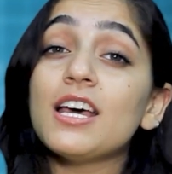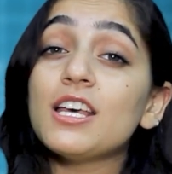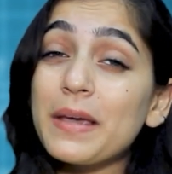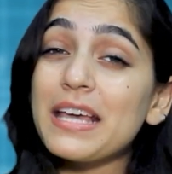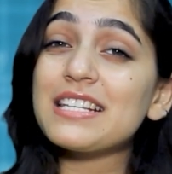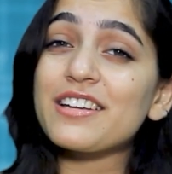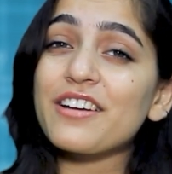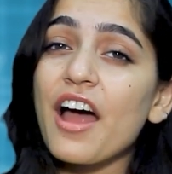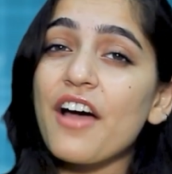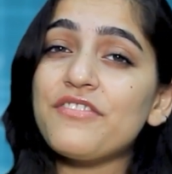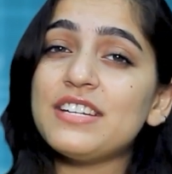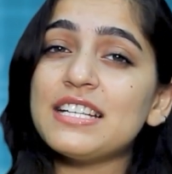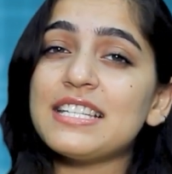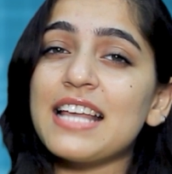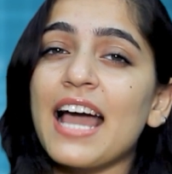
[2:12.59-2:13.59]

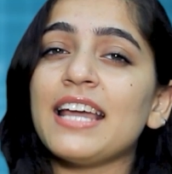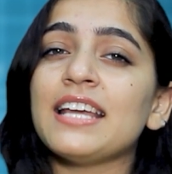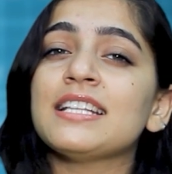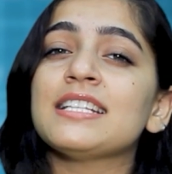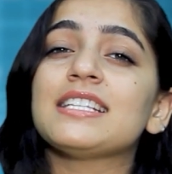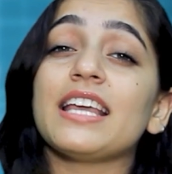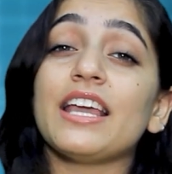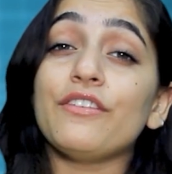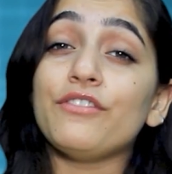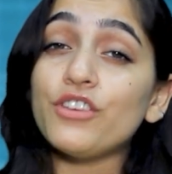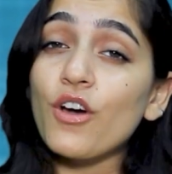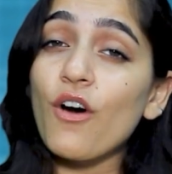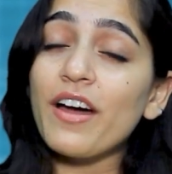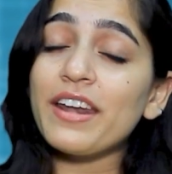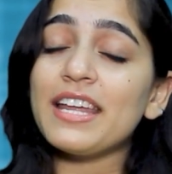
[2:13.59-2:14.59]
spacecraft designs,
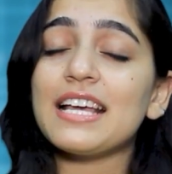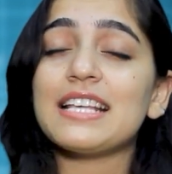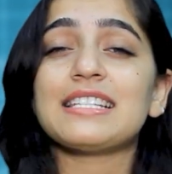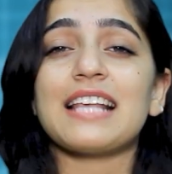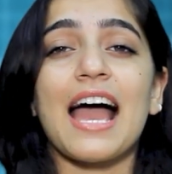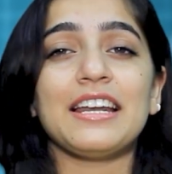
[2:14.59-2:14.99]
avionics